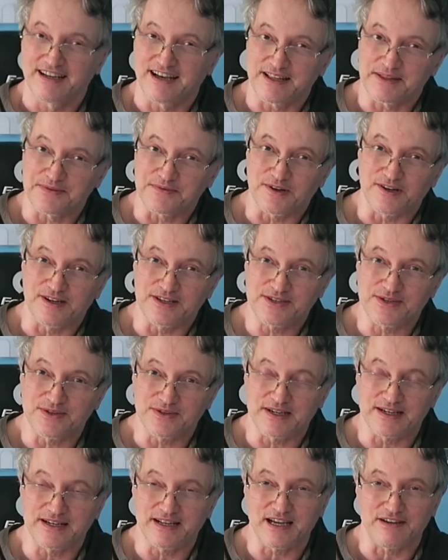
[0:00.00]
Otherwise,
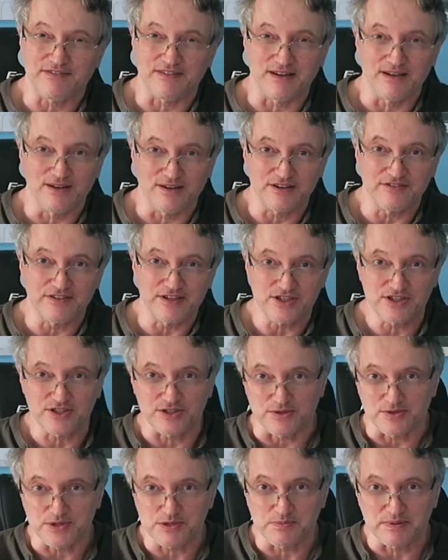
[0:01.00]
you're going to have a lot of
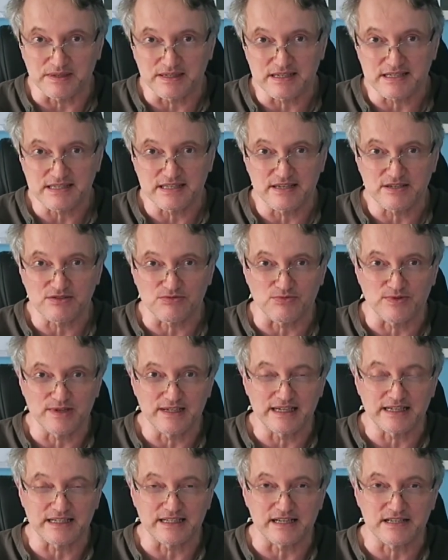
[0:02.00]
issues because this
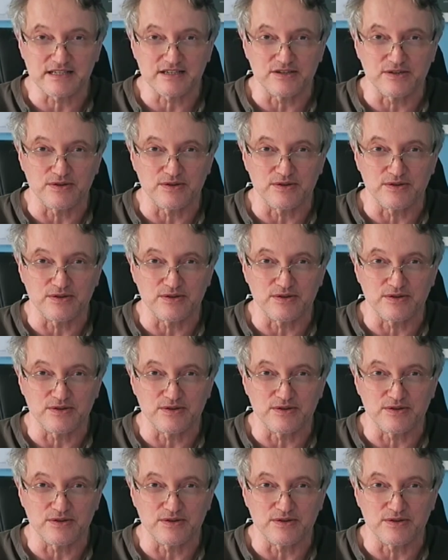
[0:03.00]
really does